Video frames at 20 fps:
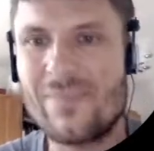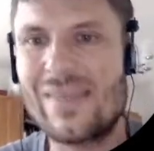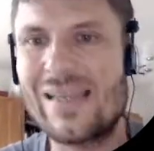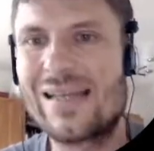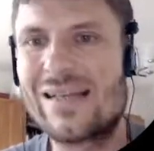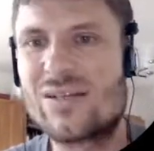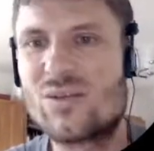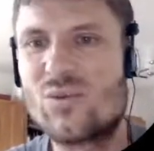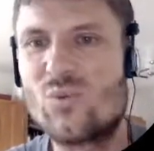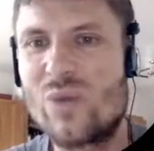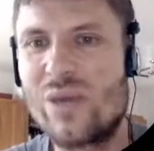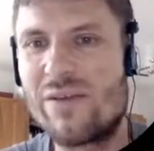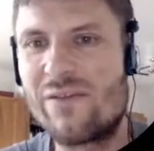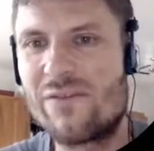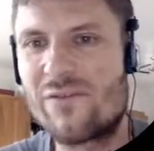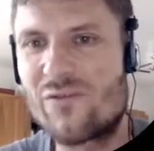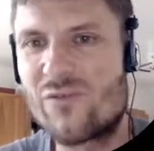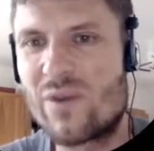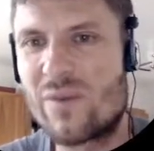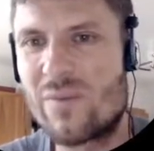So we have
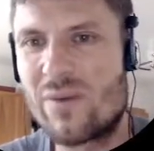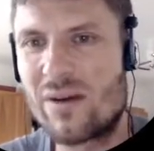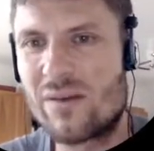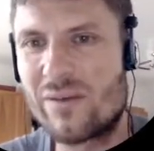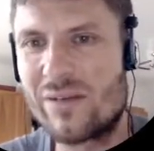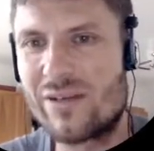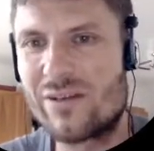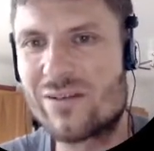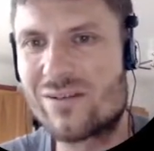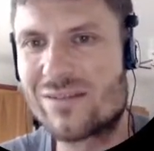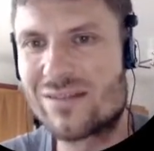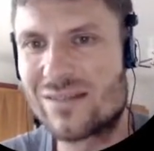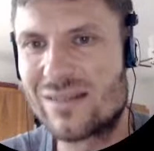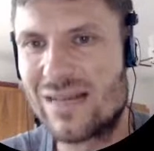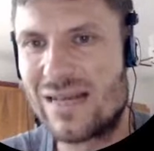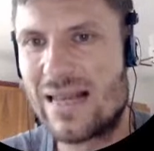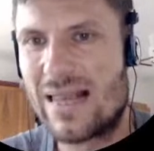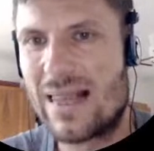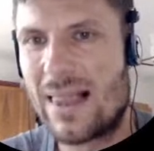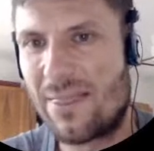three parameters,
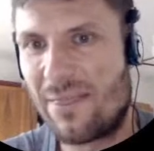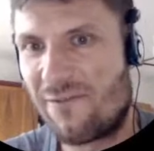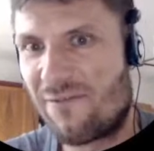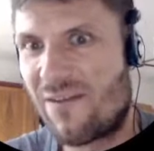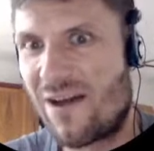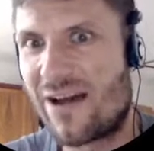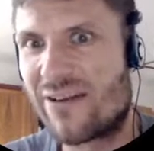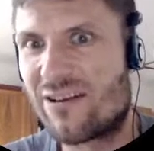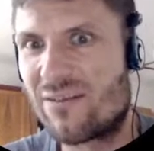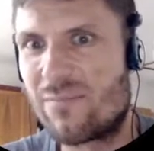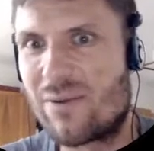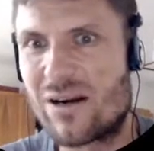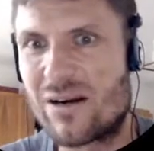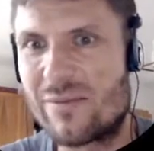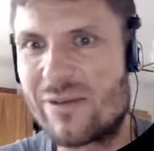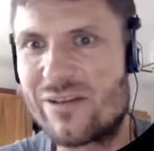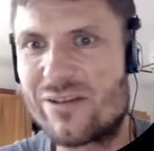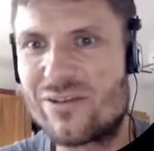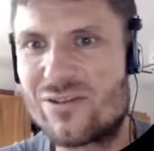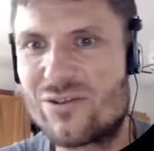the final
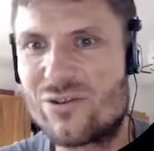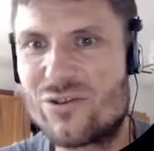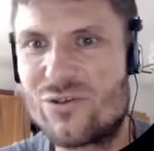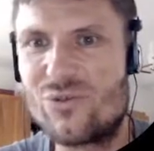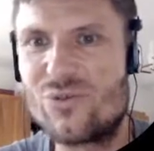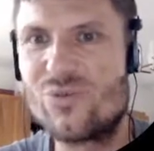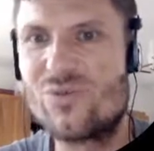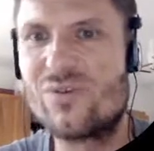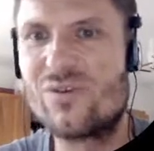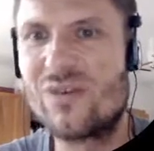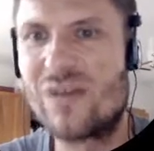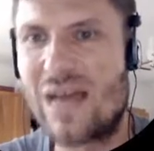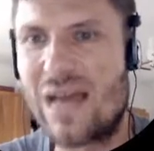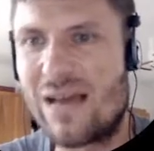parameters to tune: